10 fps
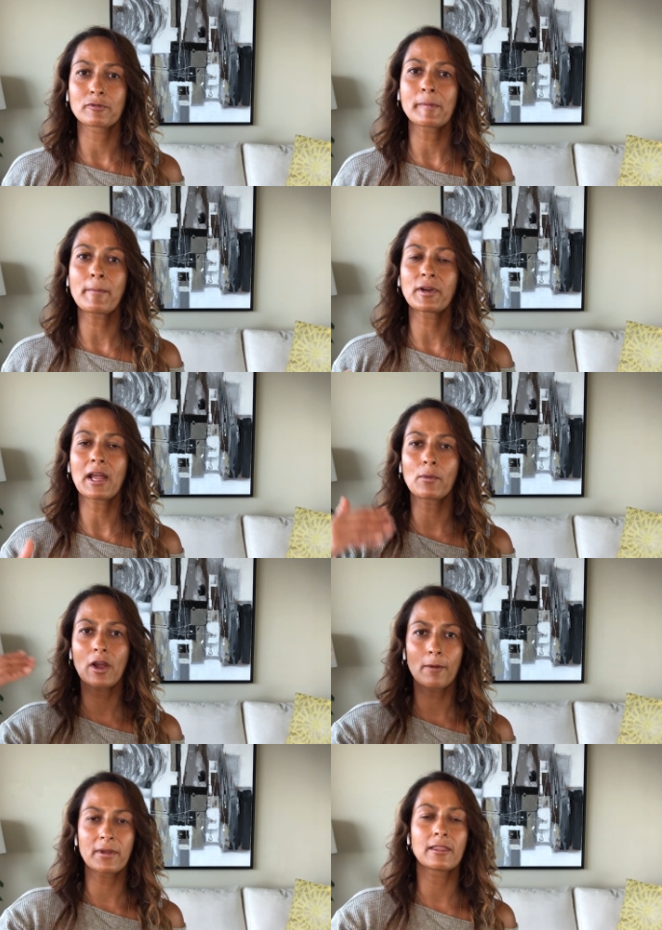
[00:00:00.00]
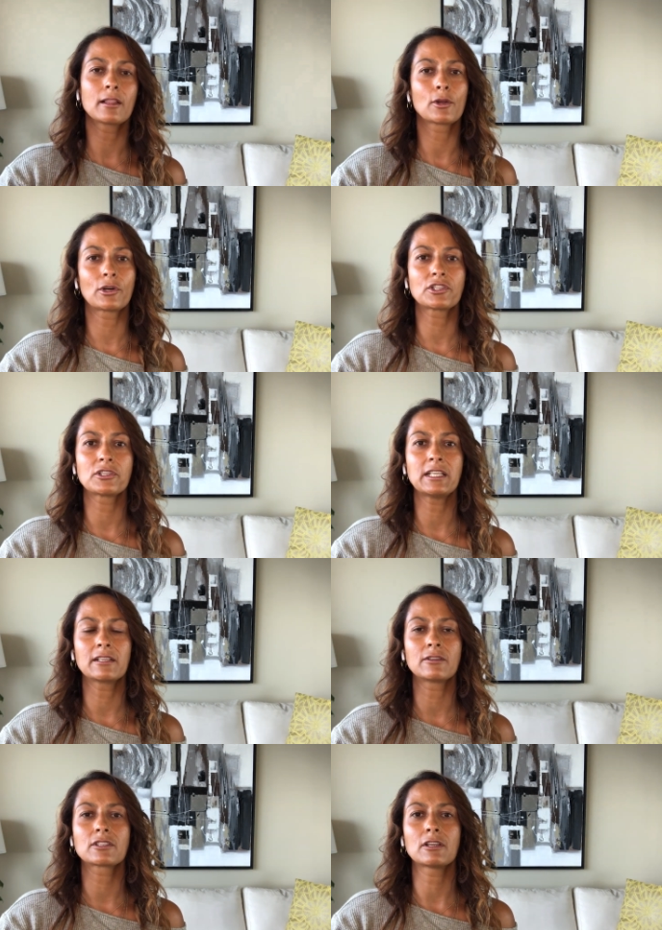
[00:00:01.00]
And remember, now we're up in the larger
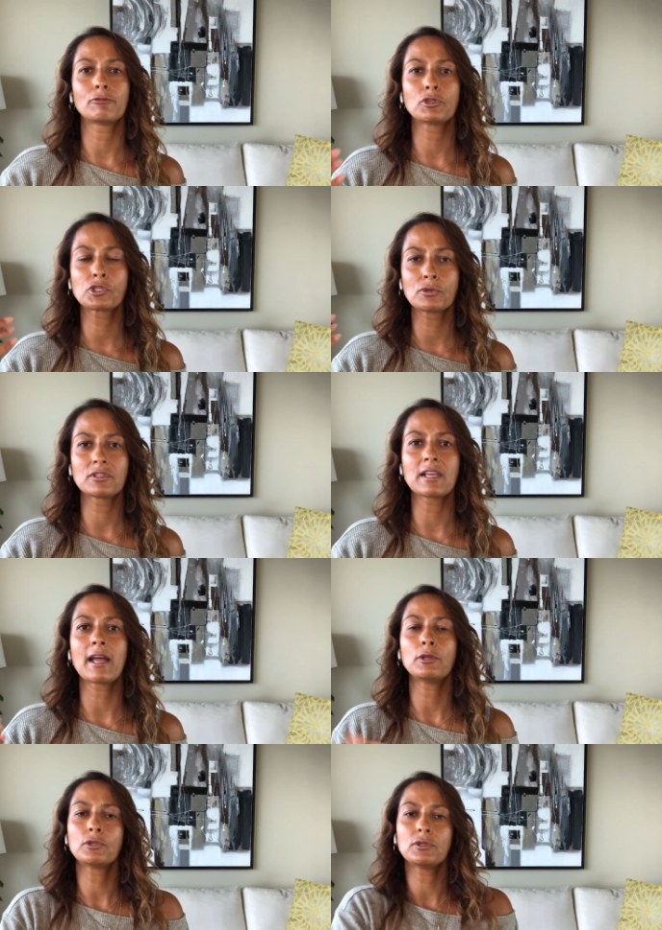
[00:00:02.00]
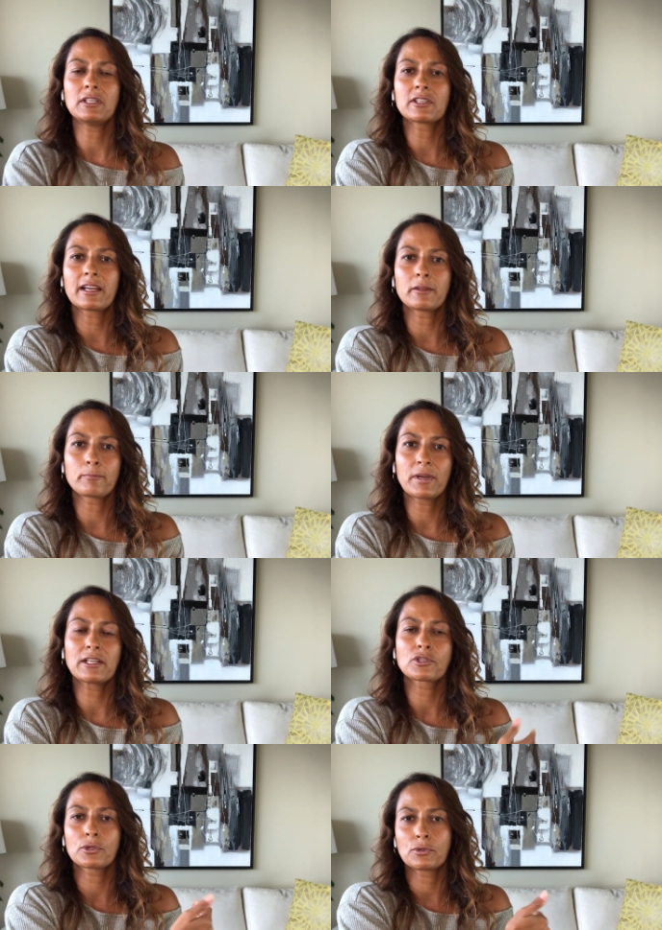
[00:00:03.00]
needle, so if you choose that, you do need to either
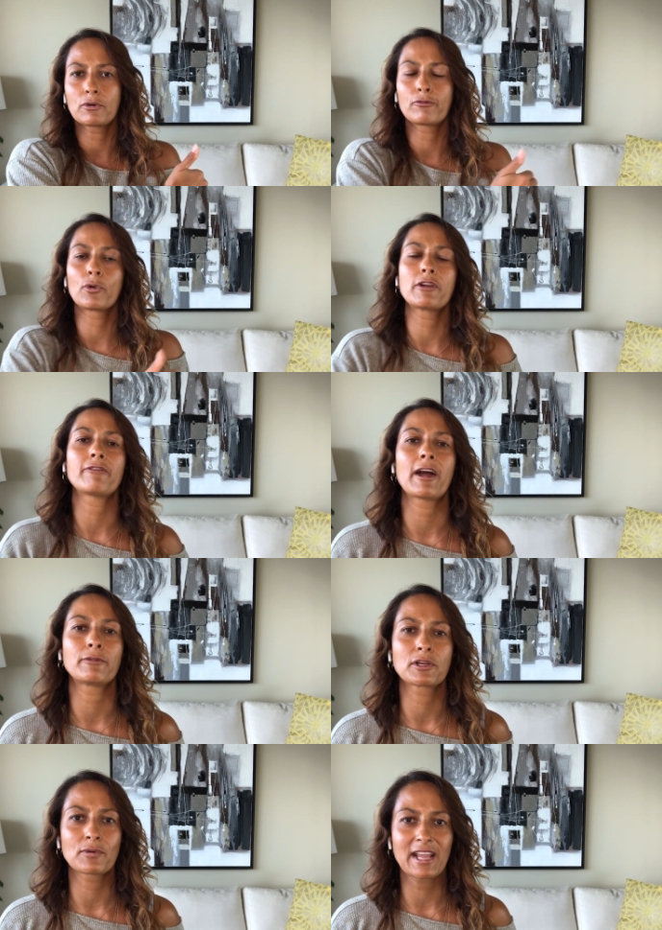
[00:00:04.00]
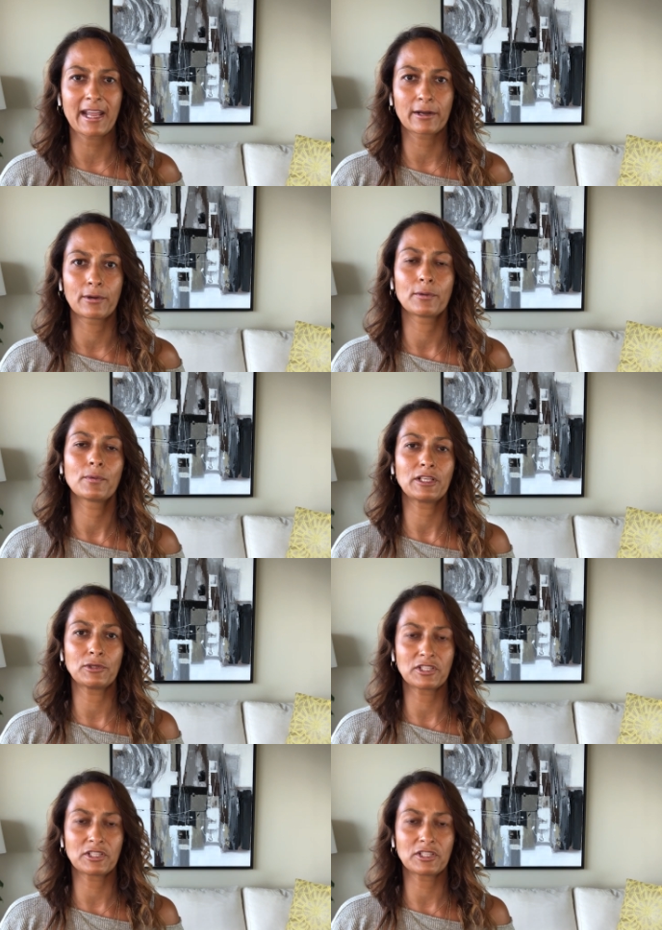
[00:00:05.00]
pinch or do a 45 degree angle when you